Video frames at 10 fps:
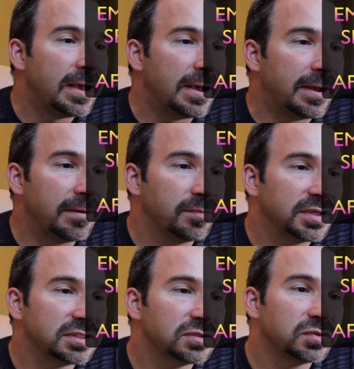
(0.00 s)
Um,
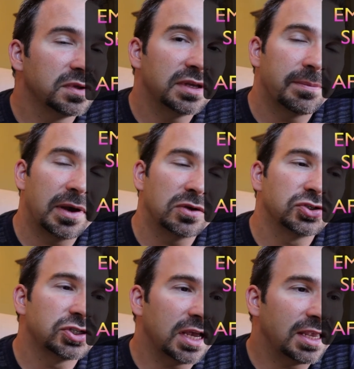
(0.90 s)
this is really about
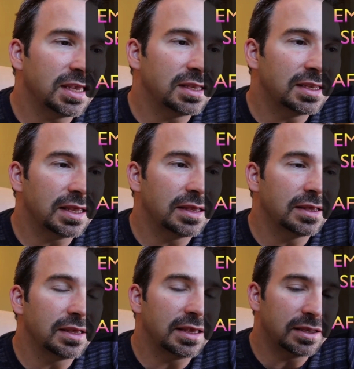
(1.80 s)
checking
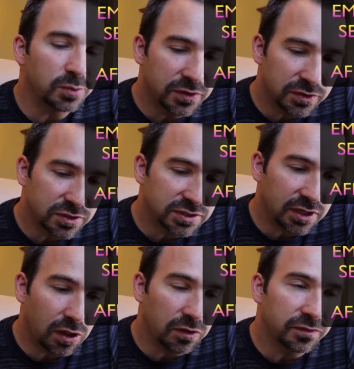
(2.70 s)
in with
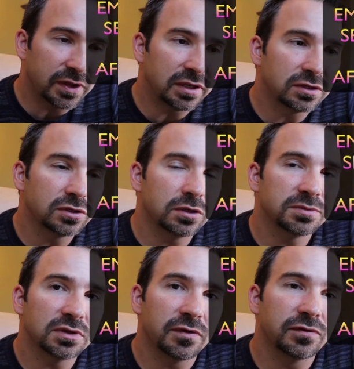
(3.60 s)
yourself in
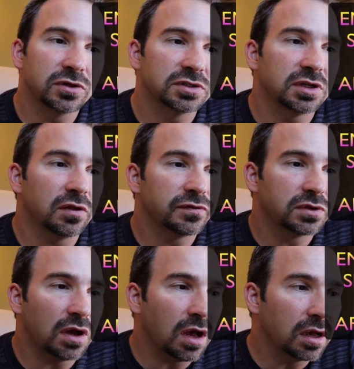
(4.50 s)
terms of your self
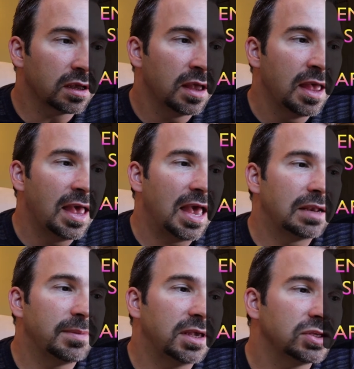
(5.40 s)
talk
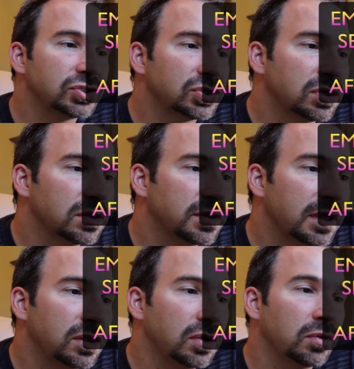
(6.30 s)
and making sure
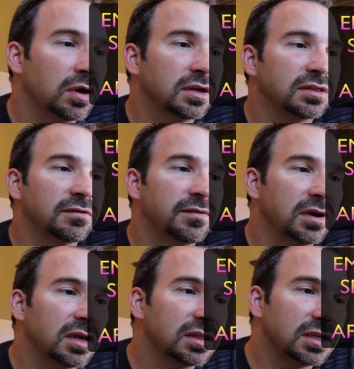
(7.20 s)
that you are, at the
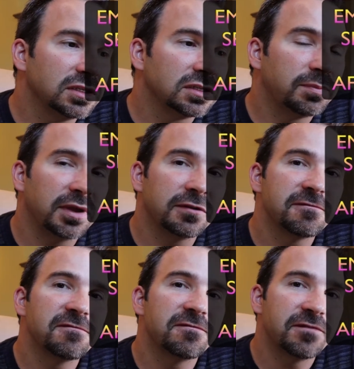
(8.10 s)
very least, being
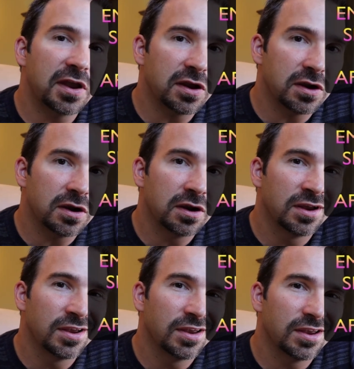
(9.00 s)
fair
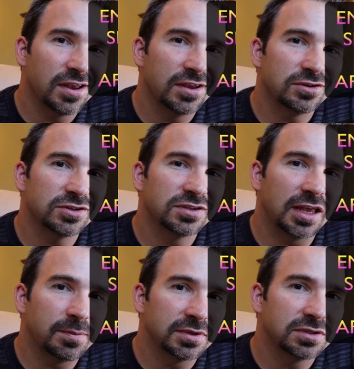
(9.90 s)
in your
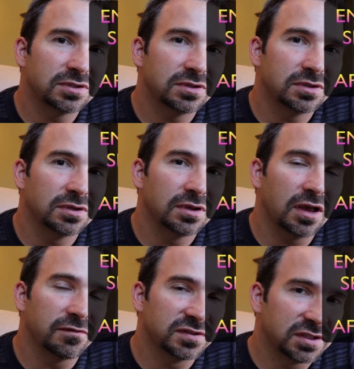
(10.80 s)
statements
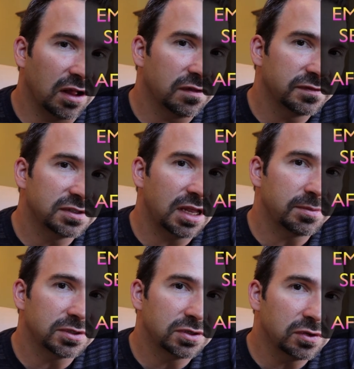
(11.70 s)
of self,
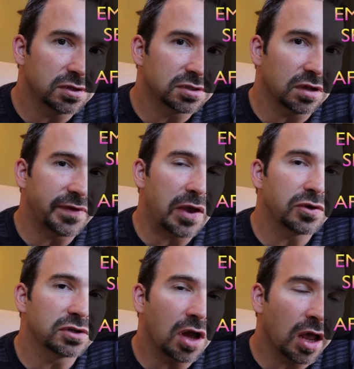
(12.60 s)
statements to yourself, how
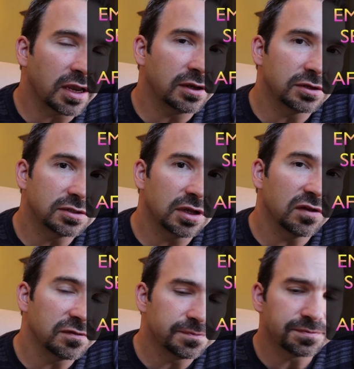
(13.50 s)
you're talking to yourself.